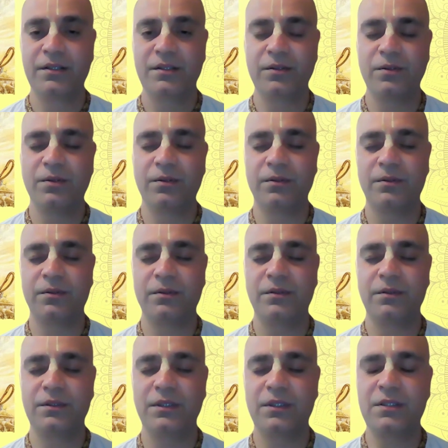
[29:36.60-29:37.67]
so
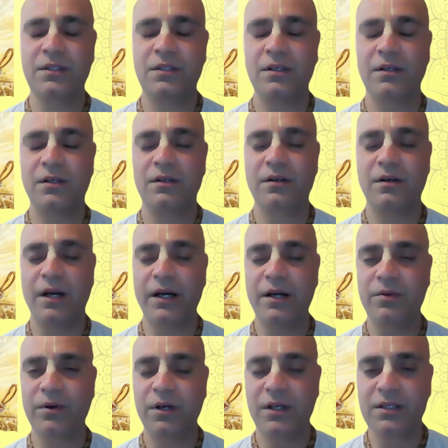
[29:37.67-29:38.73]
just try
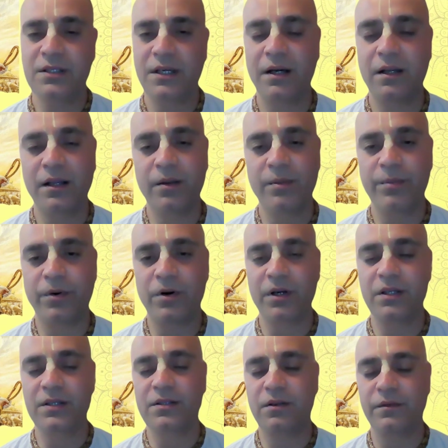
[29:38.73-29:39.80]
to understand the
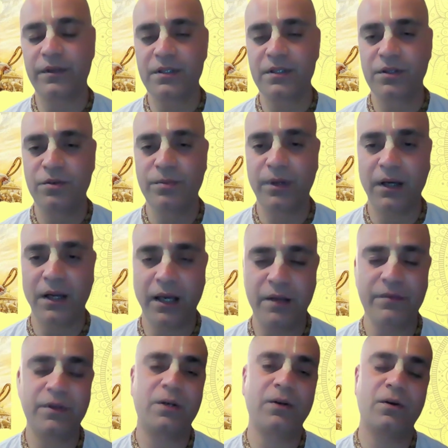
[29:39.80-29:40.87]
importance of this human
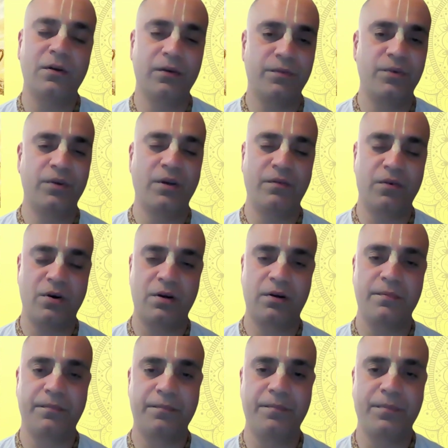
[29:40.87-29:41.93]
life that all of you have got.
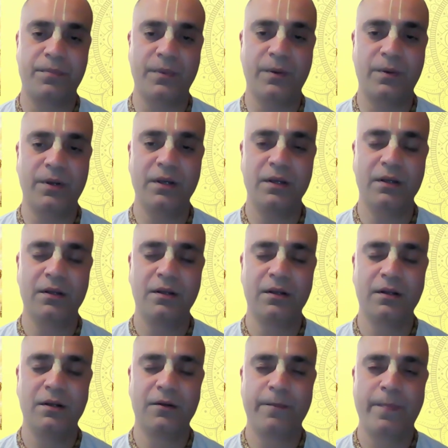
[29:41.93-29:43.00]
Okay,
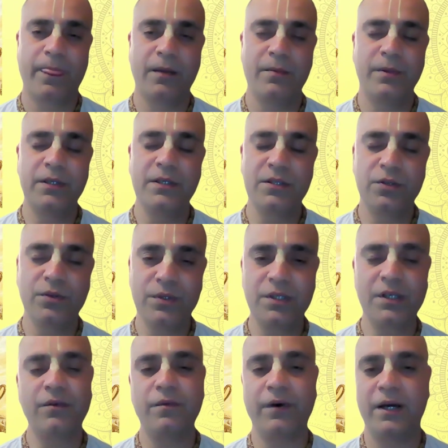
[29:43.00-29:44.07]
please
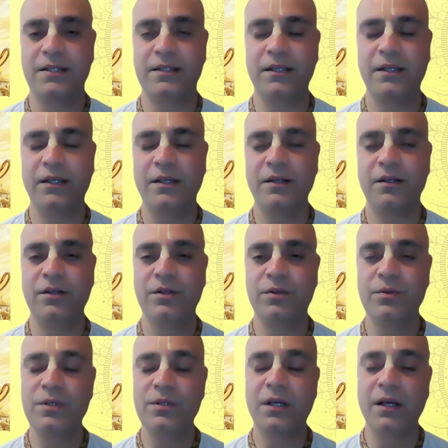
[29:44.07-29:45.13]
use it wisely,
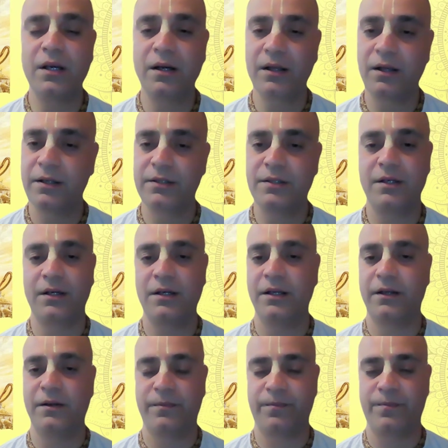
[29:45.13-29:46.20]
use it
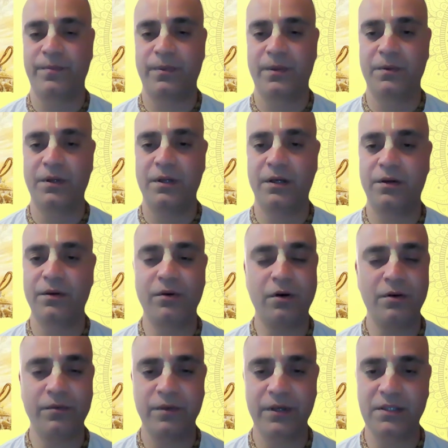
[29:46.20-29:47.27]
intelligently. Okay, do
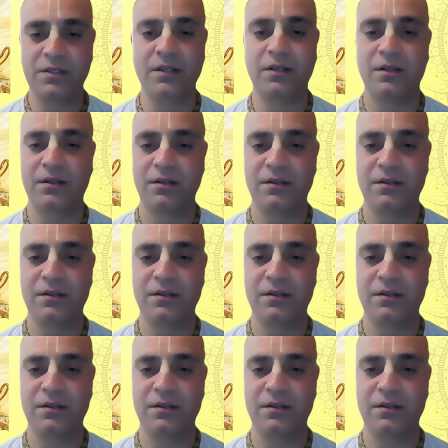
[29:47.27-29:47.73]
not waste it.